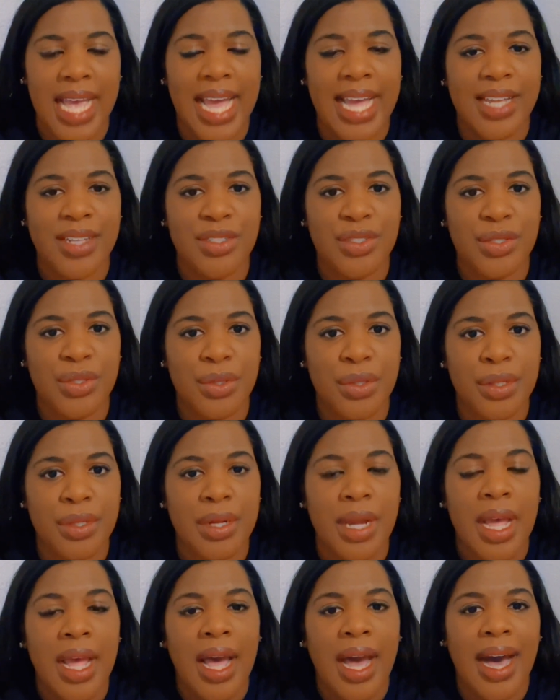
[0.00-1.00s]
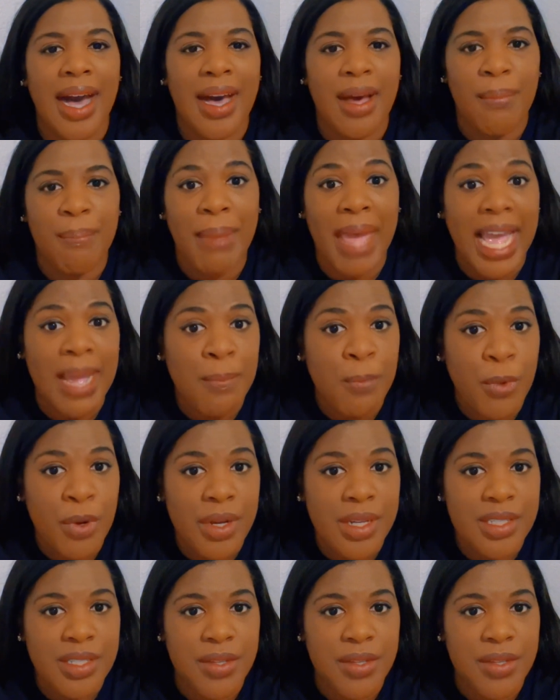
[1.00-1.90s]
as your backboard,